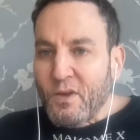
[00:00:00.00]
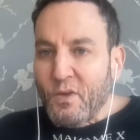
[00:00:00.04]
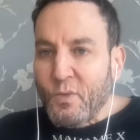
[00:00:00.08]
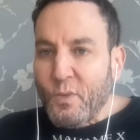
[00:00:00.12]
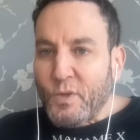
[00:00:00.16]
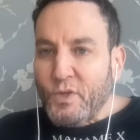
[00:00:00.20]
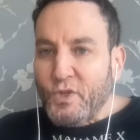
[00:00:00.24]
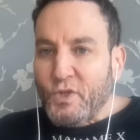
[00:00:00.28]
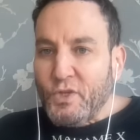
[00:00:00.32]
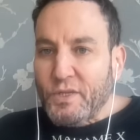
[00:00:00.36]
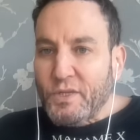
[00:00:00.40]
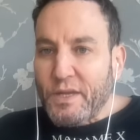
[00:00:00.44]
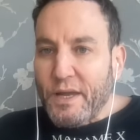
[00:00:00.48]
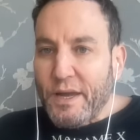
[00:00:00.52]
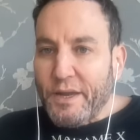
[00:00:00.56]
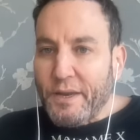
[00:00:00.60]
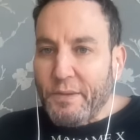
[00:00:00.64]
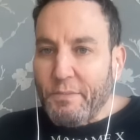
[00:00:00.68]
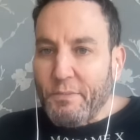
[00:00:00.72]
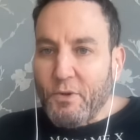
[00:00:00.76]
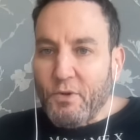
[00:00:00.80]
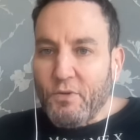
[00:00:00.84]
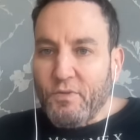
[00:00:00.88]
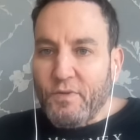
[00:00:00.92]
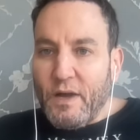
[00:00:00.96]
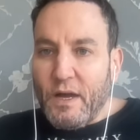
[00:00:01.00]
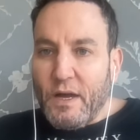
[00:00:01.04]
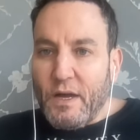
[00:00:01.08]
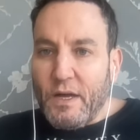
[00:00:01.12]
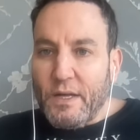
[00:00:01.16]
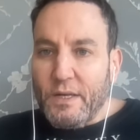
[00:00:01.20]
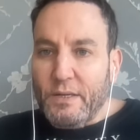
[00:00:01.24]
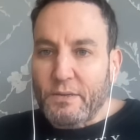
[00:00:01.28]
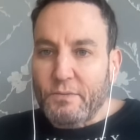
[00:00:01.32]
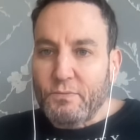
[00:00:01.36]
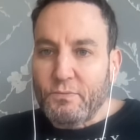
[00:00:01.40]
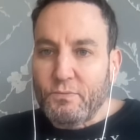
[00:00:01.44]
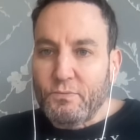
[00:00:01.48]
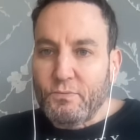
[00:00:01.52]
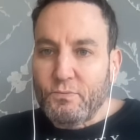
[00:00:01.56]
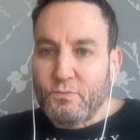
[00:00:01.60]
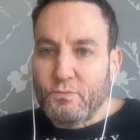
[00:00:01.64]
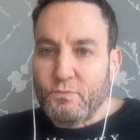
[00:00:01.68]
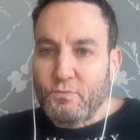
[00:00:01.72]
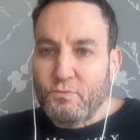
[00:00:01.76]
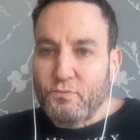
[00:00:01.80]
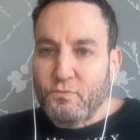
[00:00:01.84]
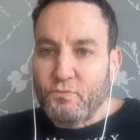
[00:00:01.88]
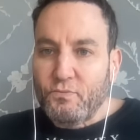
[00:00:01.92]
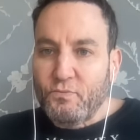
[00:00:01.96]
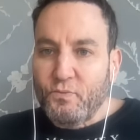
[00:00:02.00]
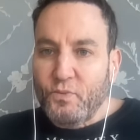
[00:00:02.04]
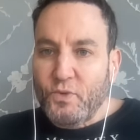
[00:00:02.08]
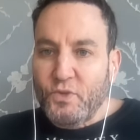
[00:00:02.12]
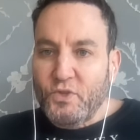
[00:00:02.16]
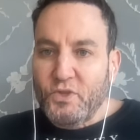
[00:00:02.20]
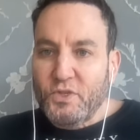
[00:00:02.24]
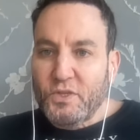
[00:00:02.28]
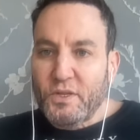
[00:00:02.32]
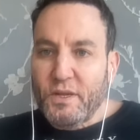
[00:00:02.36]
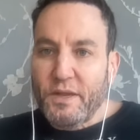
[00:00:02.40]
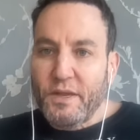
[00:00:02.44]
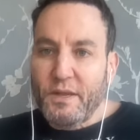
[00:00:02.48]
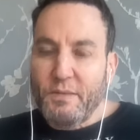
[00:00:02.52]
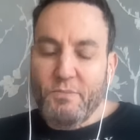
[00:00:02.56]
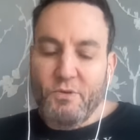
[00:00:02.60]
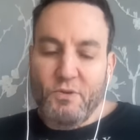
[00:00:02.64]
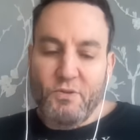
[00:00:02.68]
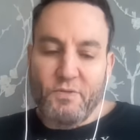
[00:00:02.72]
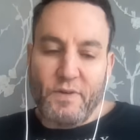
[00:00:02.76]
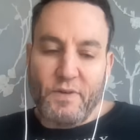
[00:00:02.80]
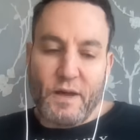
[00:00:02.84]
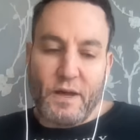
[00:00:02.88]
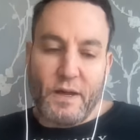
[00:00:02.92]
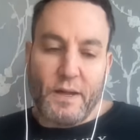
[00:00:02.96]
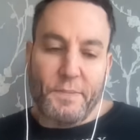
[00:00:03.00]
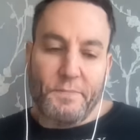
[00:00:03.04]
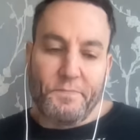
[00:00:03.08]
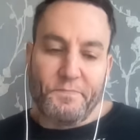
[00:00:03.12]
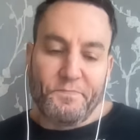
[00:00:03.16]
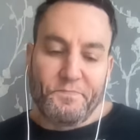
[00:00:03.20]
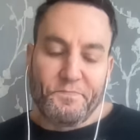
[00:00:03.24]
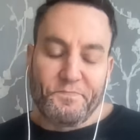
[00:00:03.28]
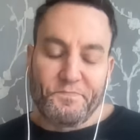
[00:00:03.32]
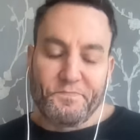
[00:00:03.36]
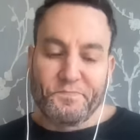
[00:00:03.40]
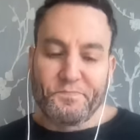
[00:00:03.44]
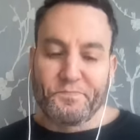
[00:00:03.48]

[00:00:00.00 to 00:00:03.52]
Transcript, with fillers: we just got to move on. We just got to move on.